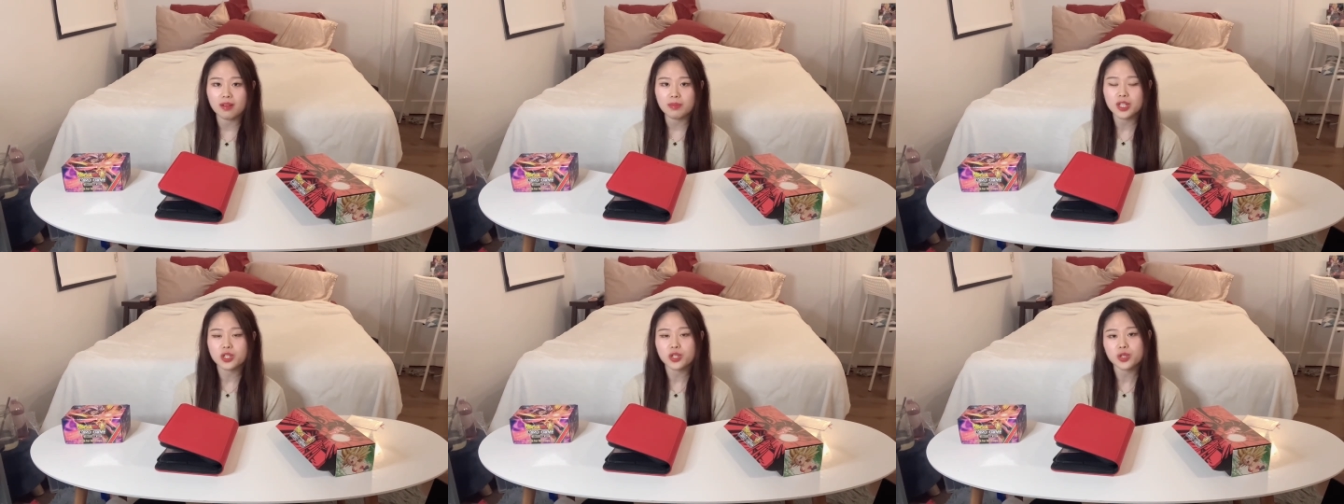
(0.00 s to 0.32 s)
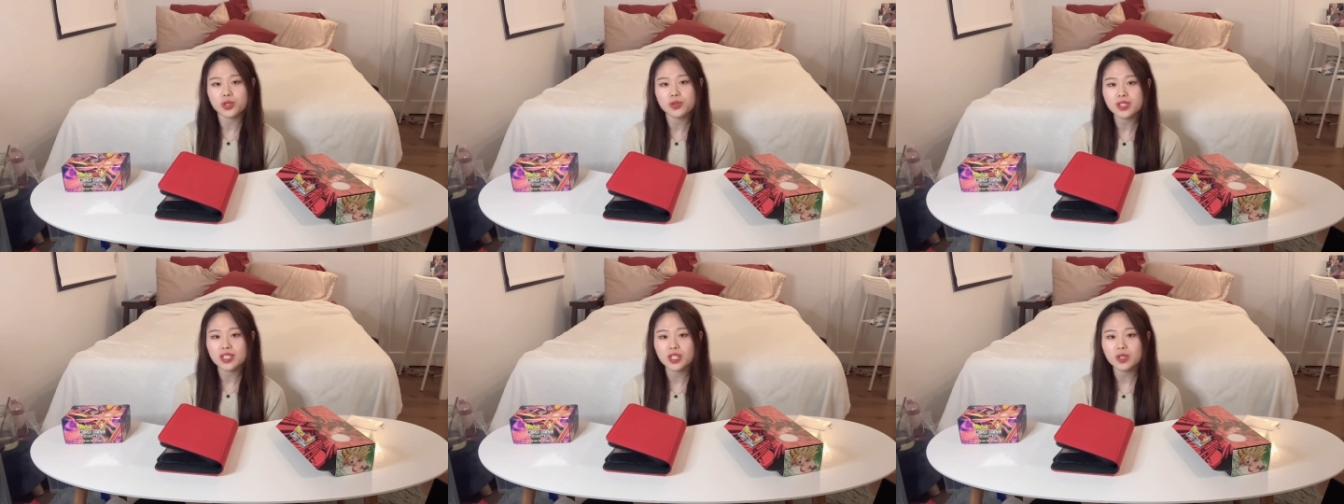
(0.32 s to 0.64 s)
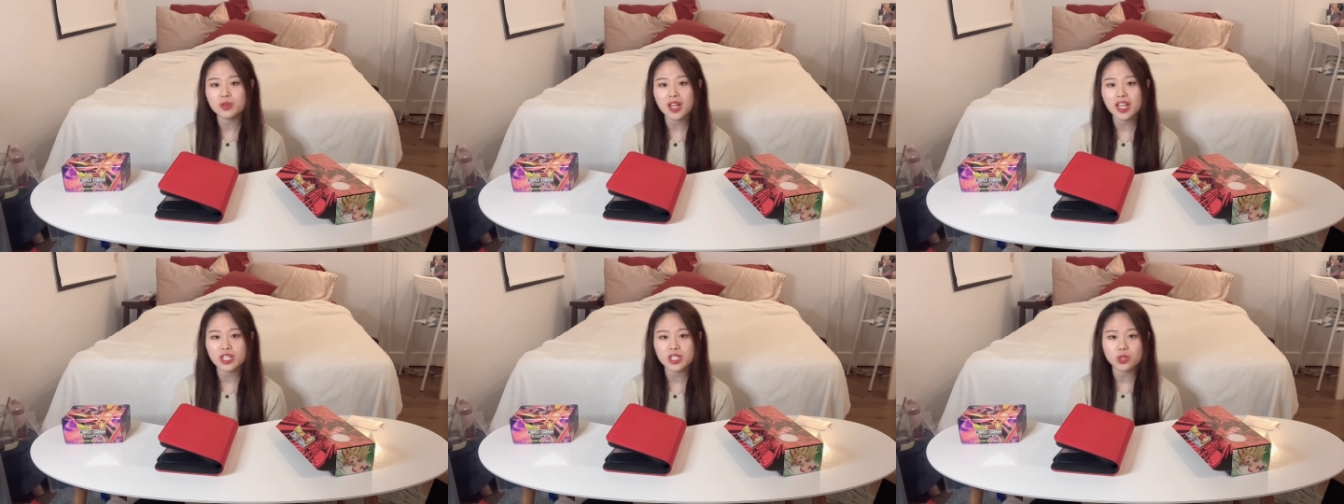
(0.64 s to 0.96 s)
introducing you
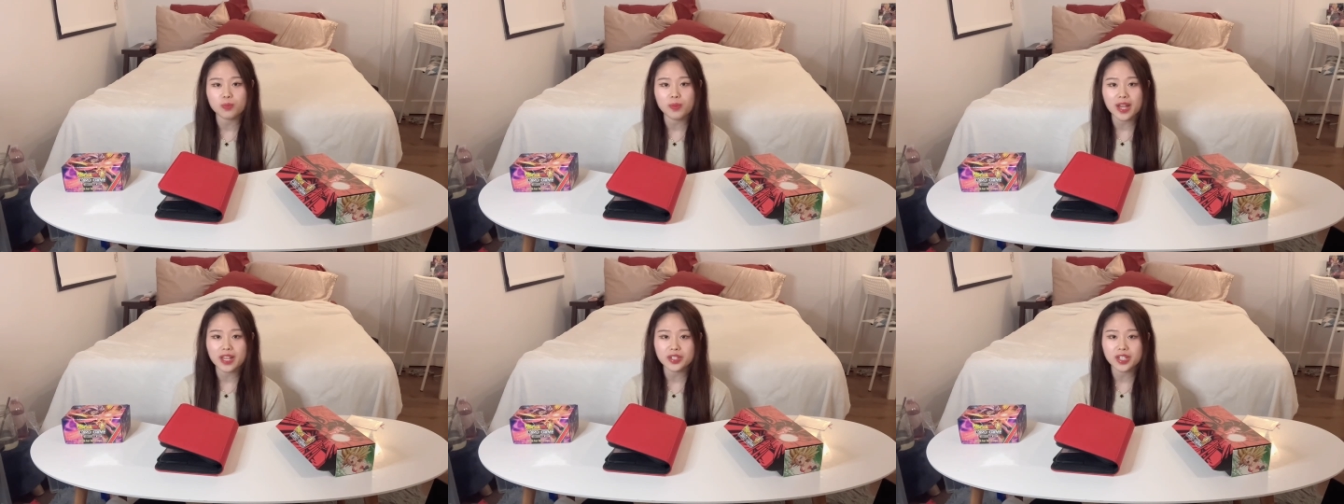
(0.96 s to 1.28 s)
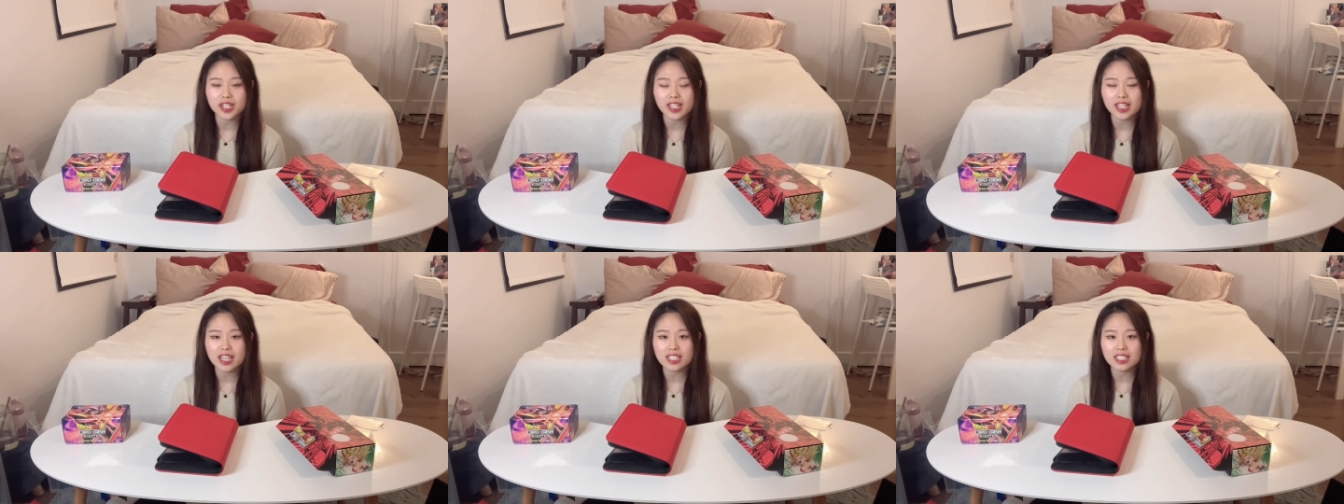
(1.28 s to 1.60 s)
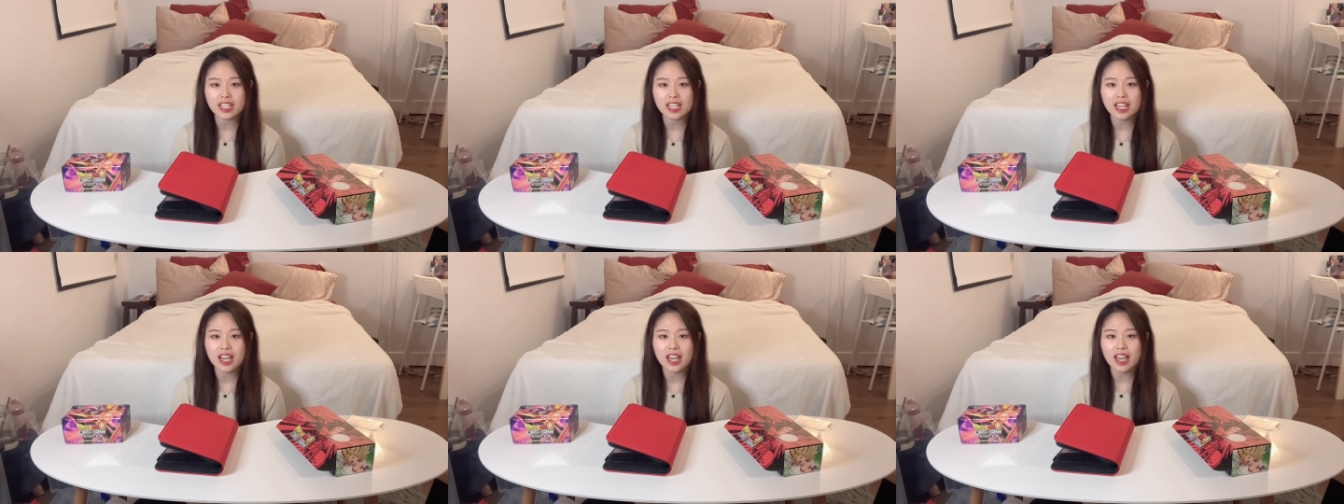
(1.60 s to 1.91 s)
guys to binder
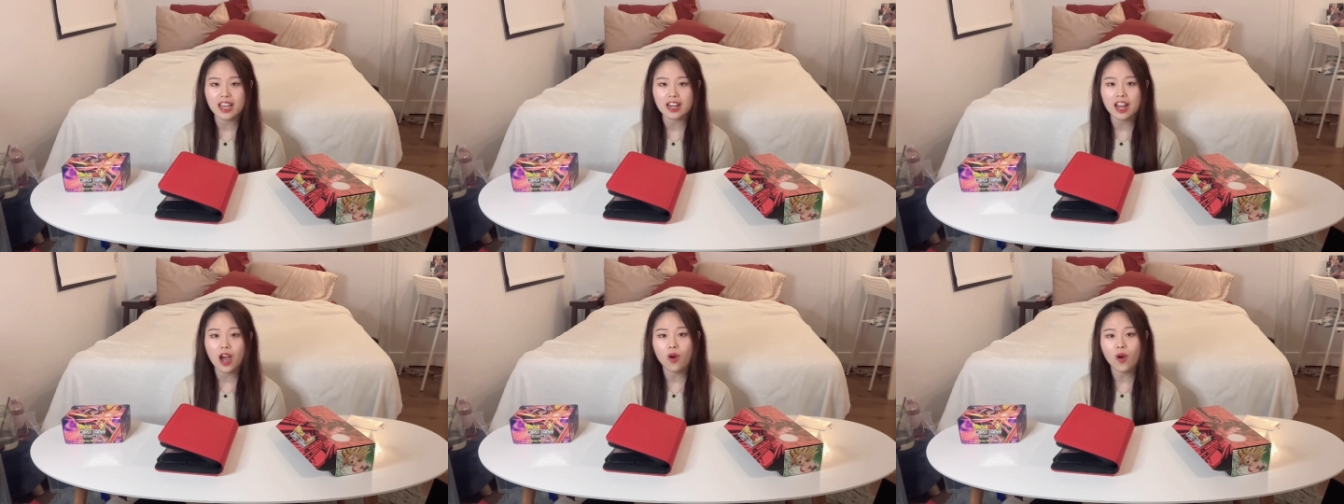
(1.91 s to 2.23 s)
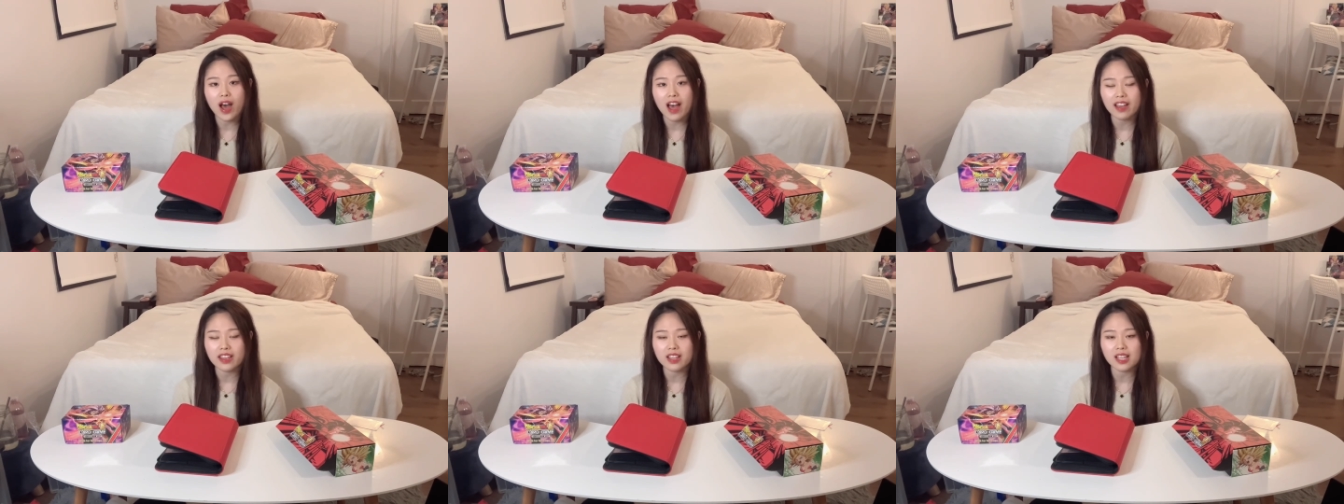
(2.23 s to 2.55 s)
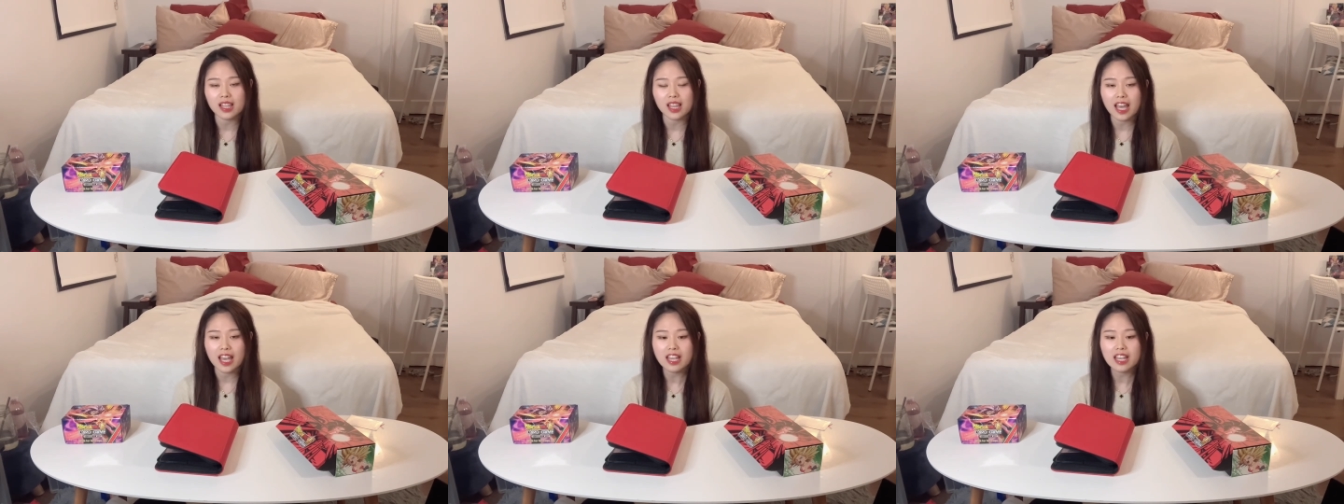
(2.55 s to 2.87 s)
collecting and how I
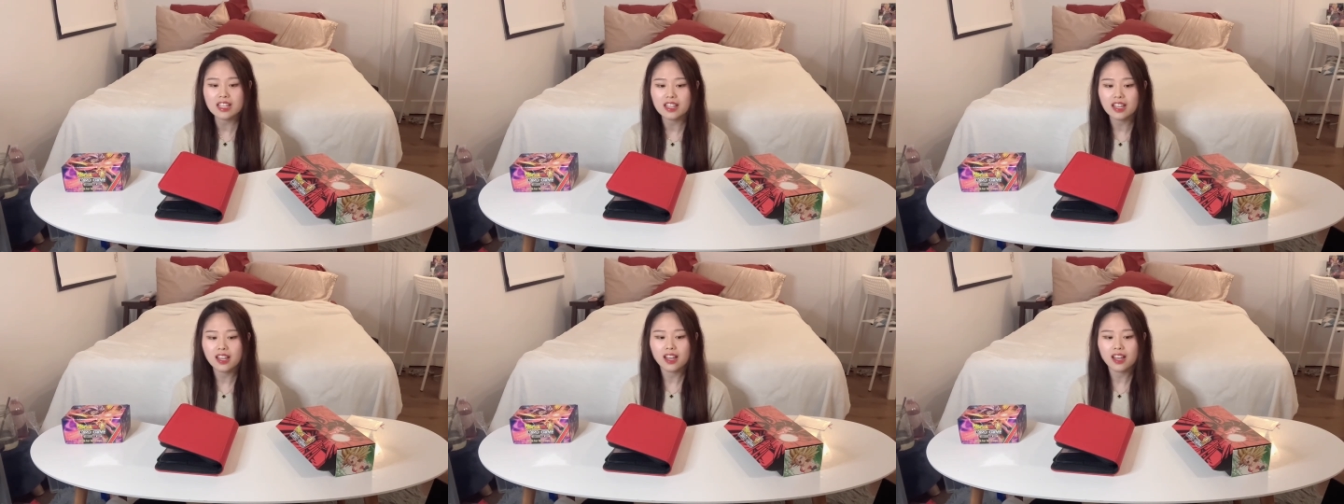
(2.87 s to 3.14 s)
collect.